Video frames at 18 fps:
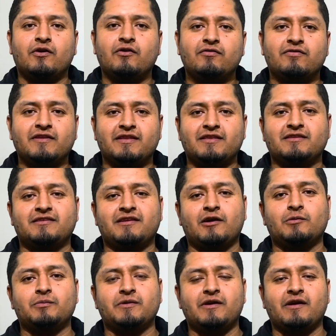hopefully this
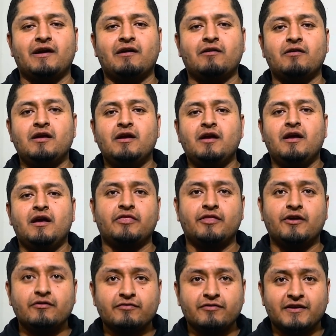helped you out.
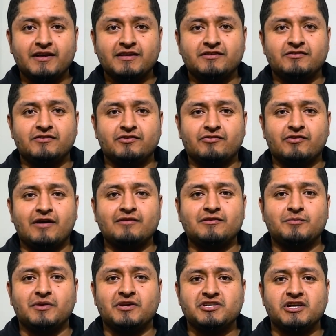Don't forget to
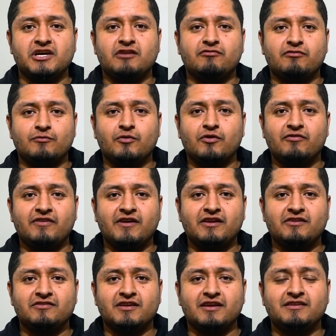subscribe to my channel for more
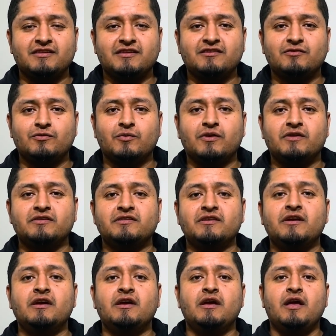videos like this
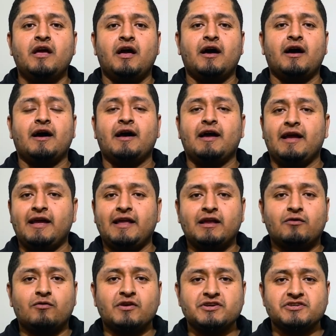ones. Uh,
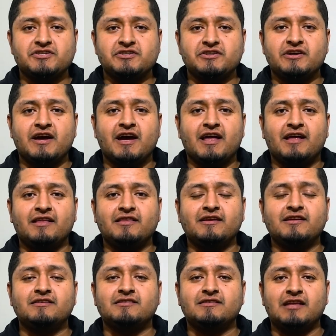any questions you got
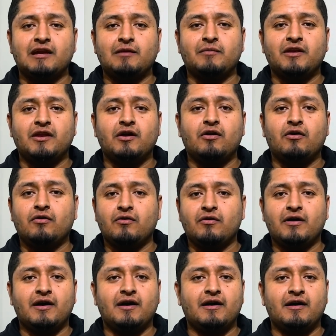on this, let me
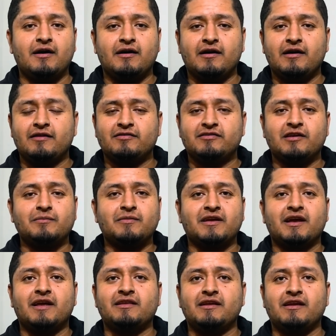know. Uh,
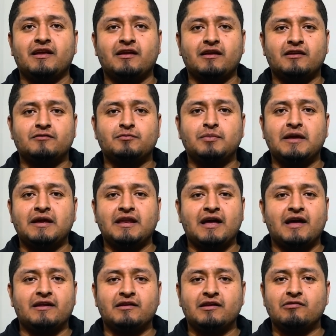something I did not
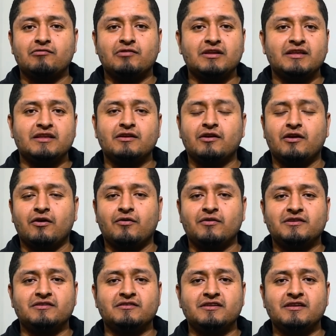explain, I didn't really did
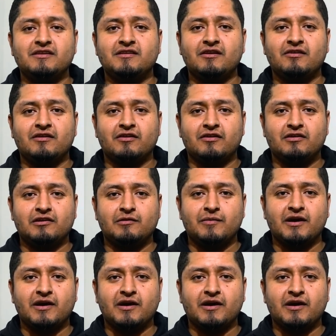go into detail on all